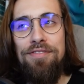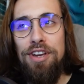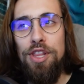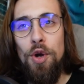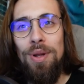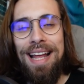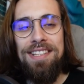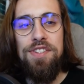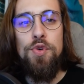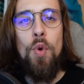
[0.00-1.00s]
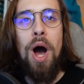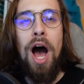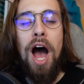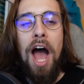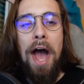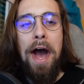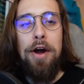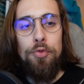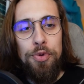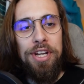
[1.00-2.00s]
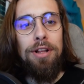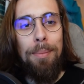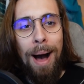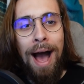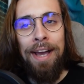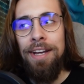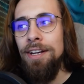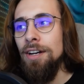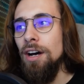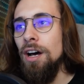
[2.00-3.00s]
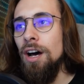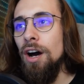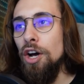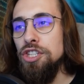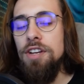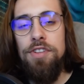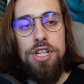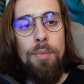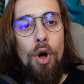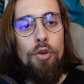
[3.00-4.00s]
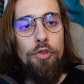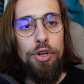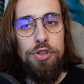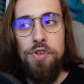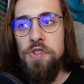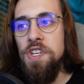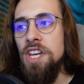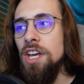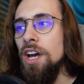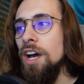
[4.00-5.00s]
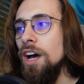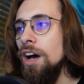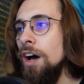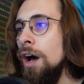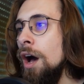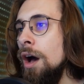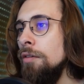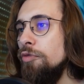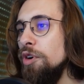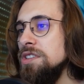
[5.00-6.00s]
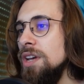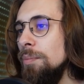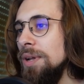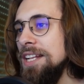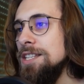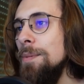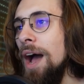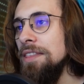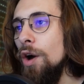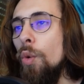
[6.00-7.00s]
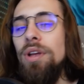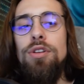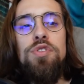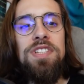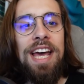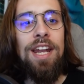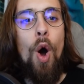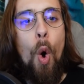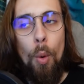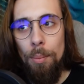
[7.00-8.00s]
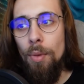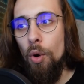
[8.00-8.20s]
the video, let's do a, a real buy uh, on GVG Mall for you to see. Uh, for example, let's buy the Windows 10 Home,